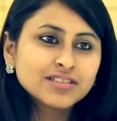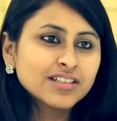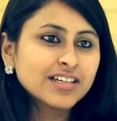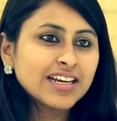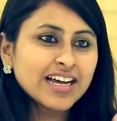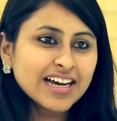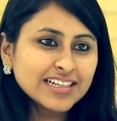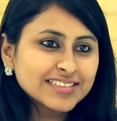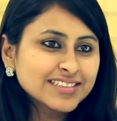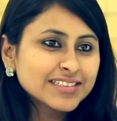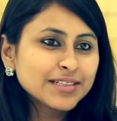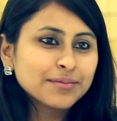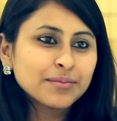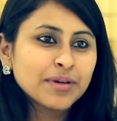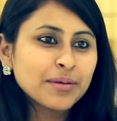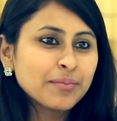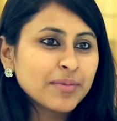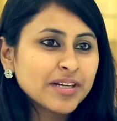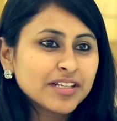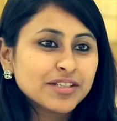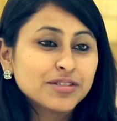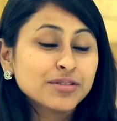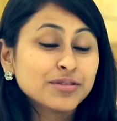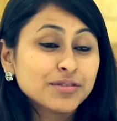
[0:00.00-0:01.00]
So last time I
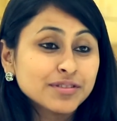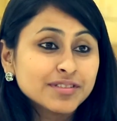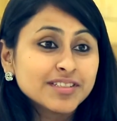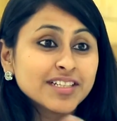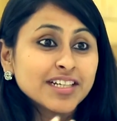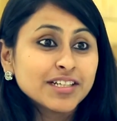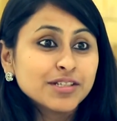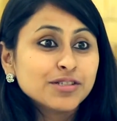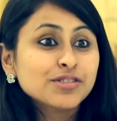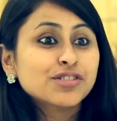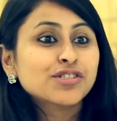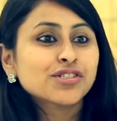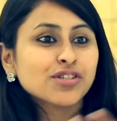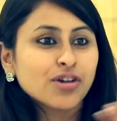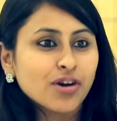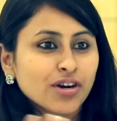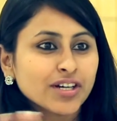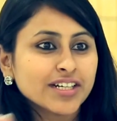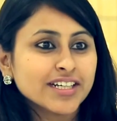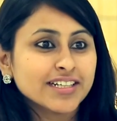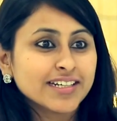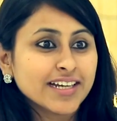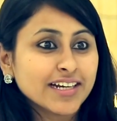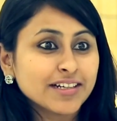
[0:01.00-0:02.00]
met you, you said you
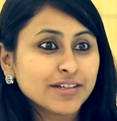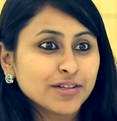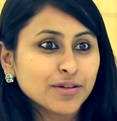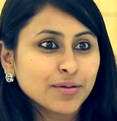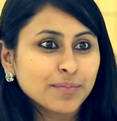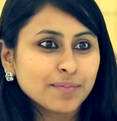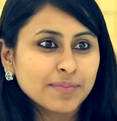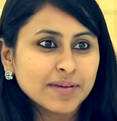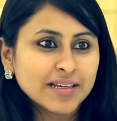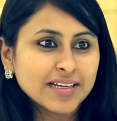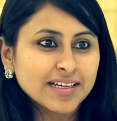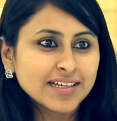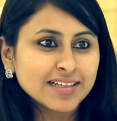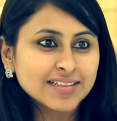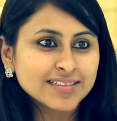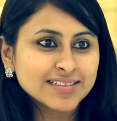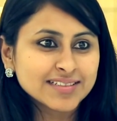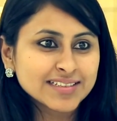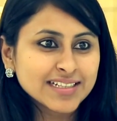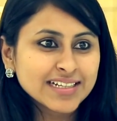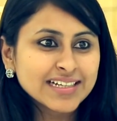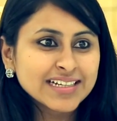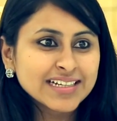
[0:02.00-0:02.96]
shot it at your place.